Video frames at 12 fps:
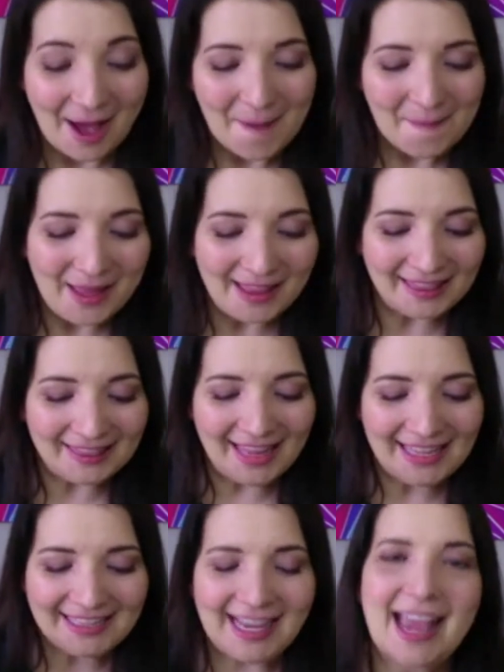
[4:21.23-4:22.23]
But
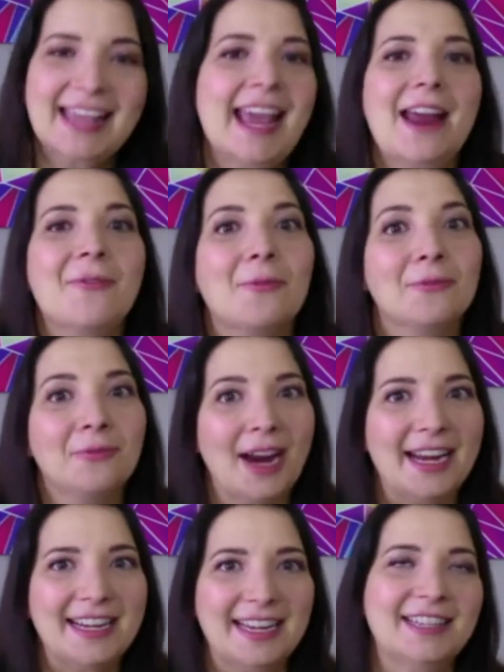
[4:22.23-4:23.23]
let's get
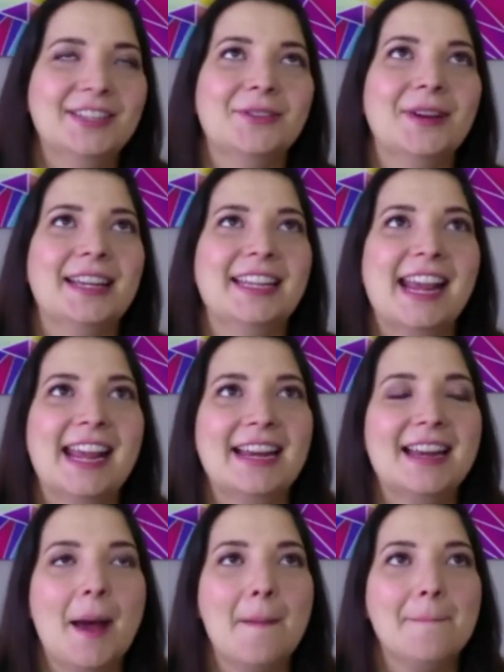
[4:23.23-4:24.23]
right into it.
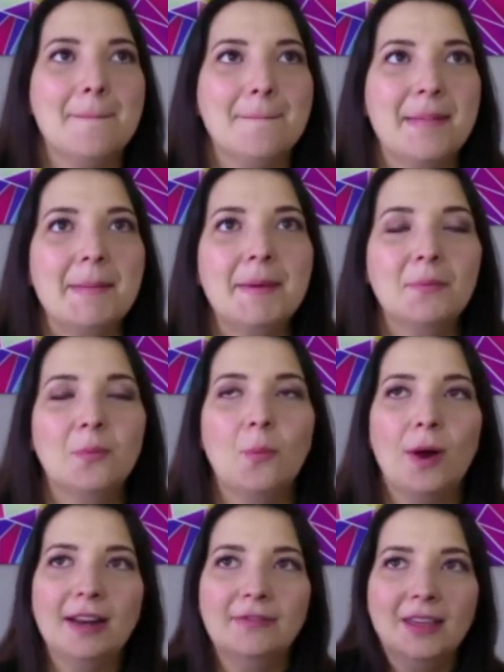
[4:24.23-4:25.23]
And maybe
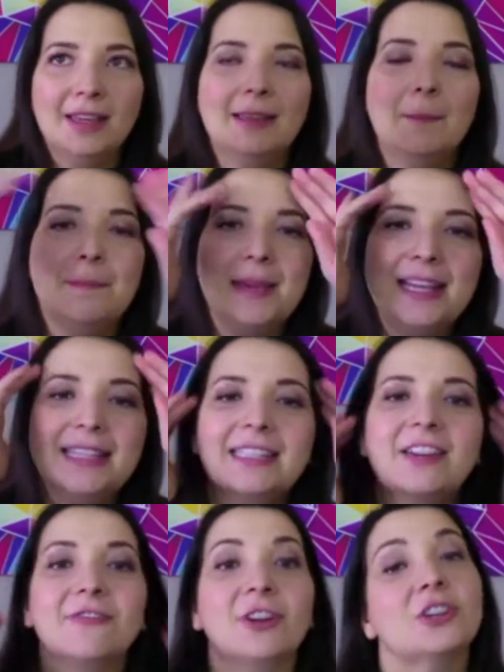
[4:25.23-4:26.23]
one of the, the
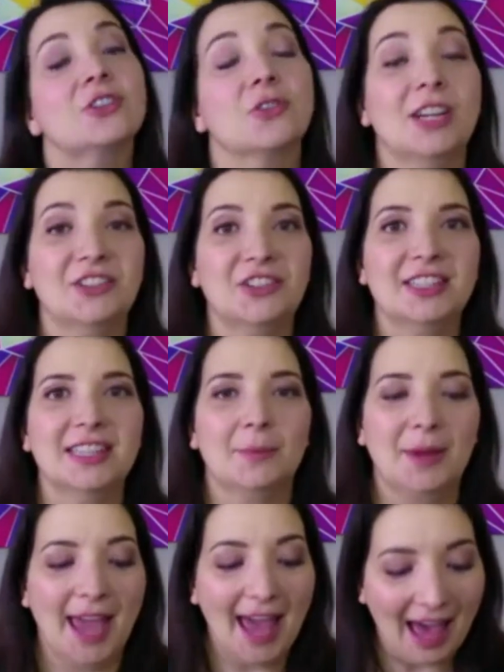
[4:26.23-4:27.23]
biggest frustrations that
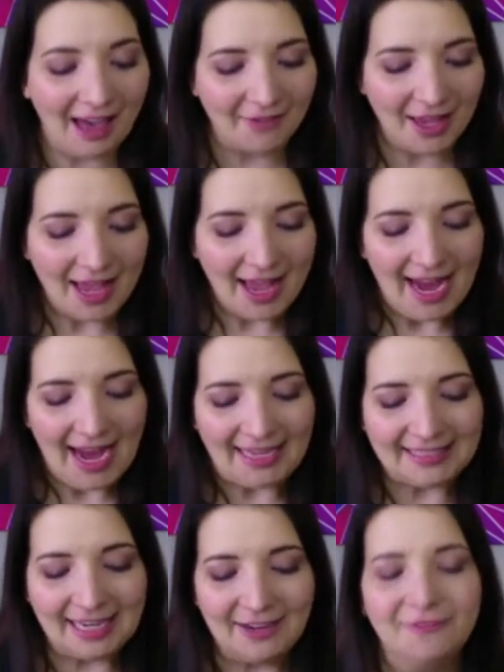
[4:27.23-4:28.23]
we have
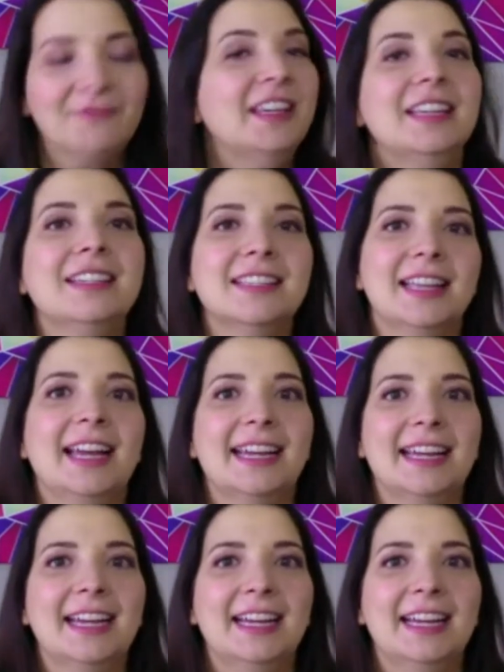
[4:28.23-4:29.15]
is that it feels like